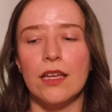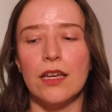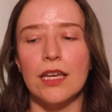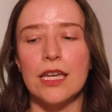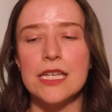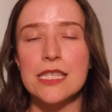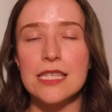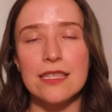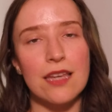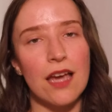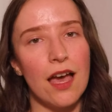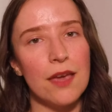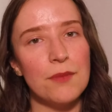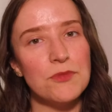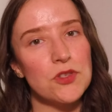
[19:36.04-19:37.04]
It's
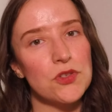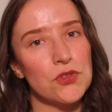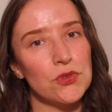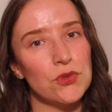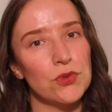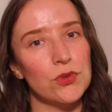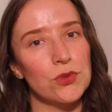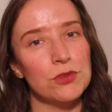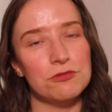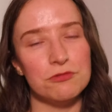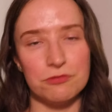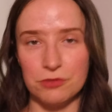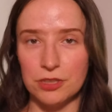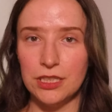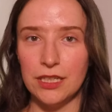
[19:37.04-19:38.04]
time to
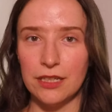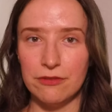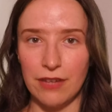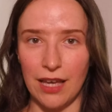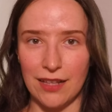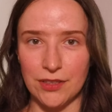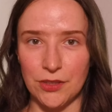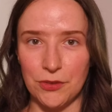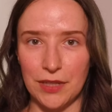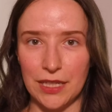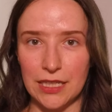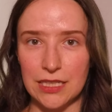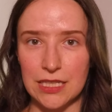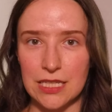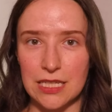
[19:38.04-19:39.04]

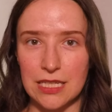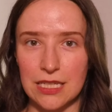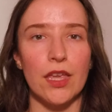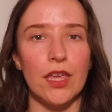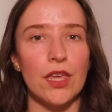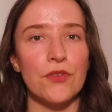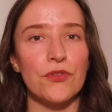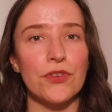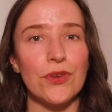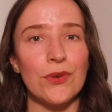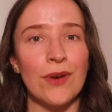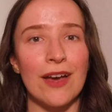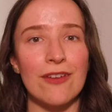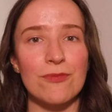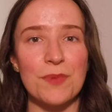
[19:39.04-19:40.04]
reevaluate if
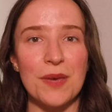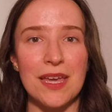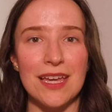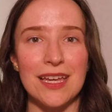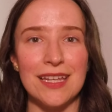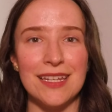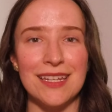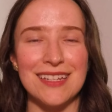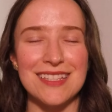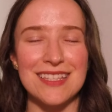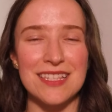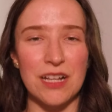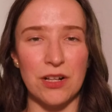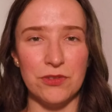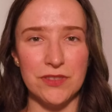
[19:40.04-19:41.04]
you have been
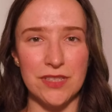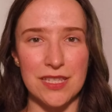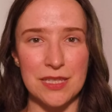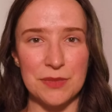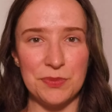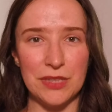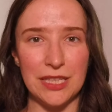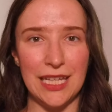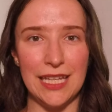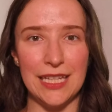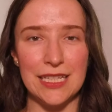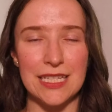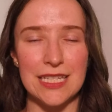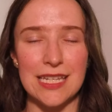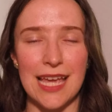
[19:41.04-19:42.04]

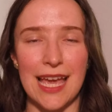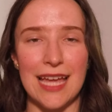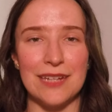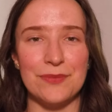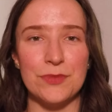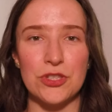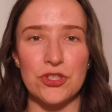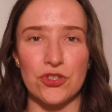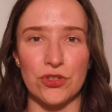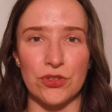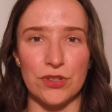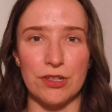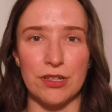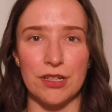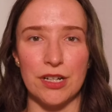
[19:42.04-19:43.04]
self-disciplined and
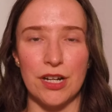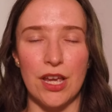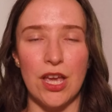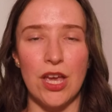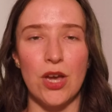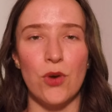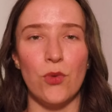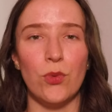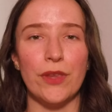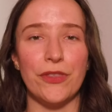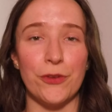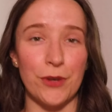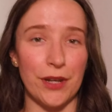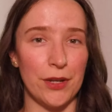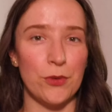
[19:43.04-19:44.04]
mature
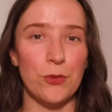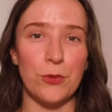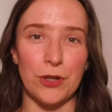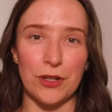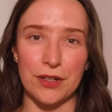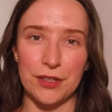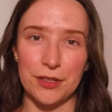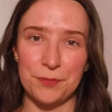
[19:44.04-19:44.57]
with your inner work.